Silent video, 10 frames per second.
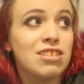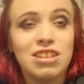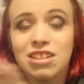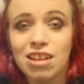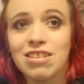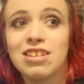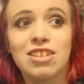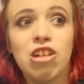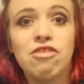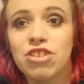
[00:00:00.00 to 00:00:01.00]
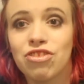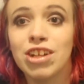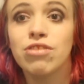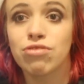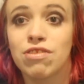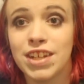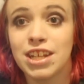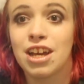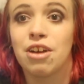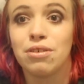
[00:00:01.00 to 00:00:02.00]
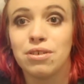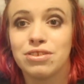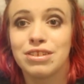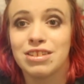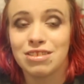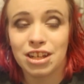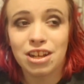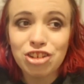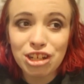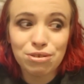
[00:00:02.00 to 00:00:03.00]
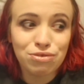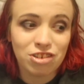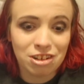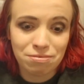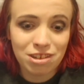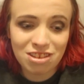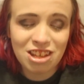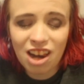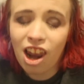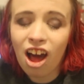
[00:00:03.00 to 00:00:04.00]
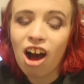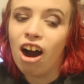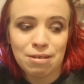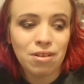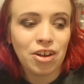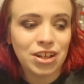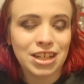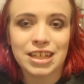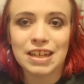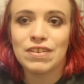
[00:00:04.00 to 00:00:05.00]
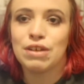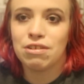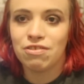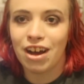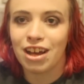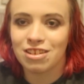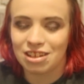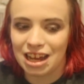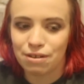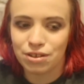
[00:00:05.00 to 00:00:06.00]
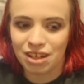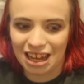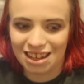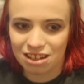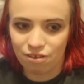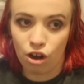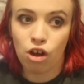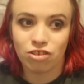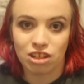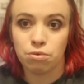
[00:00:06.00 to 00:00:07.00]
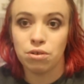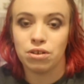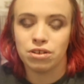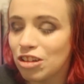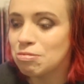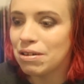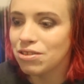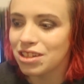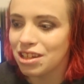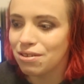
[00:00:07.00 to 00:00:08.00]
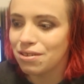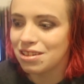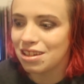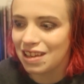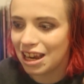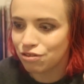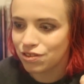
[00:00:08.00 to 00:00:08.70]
over 300 videos you can choose from. There's a lot. I'm not going to give you advice on how you can get yourself locked in a ward. Hospitals are used as a last